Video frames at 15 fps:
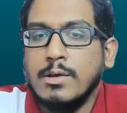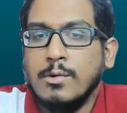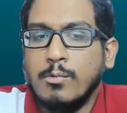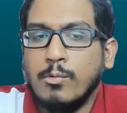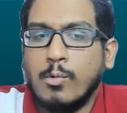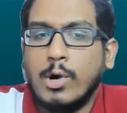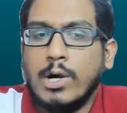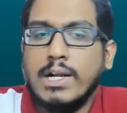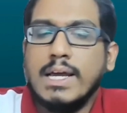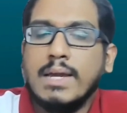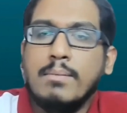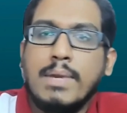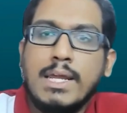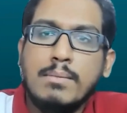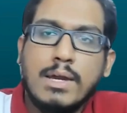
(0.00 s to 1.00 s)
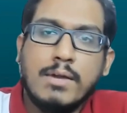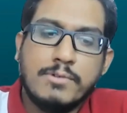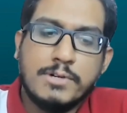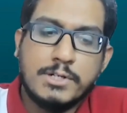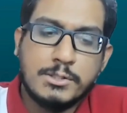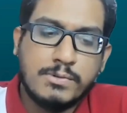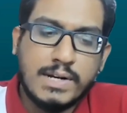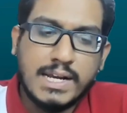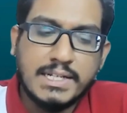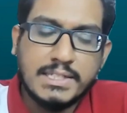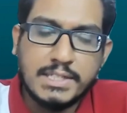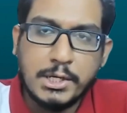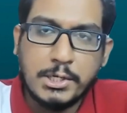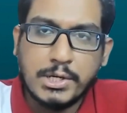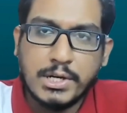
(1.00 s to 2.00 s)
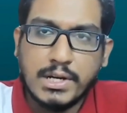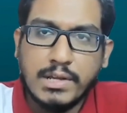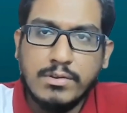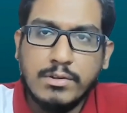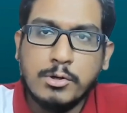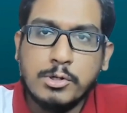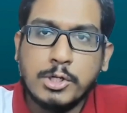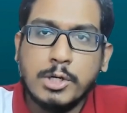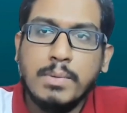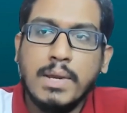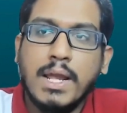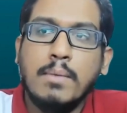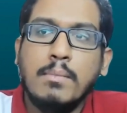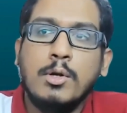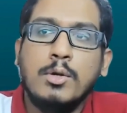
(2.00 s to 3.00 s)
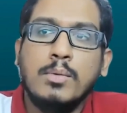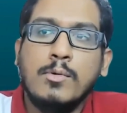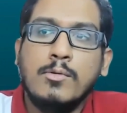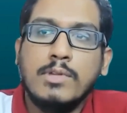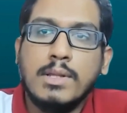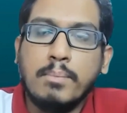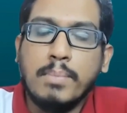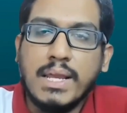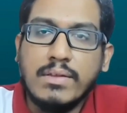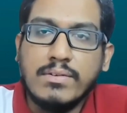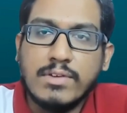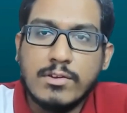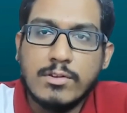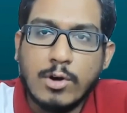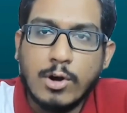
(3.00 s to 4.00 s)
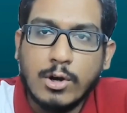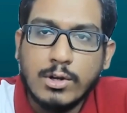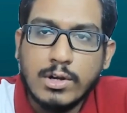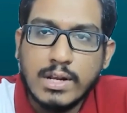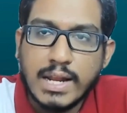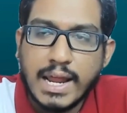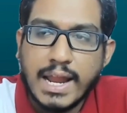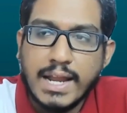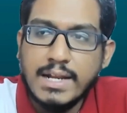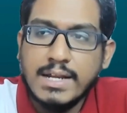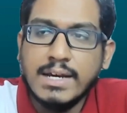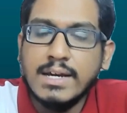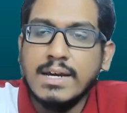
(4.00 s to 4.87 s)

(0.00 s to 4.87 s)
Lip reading: What I mean by visualization is you should be able to move the pieces on your head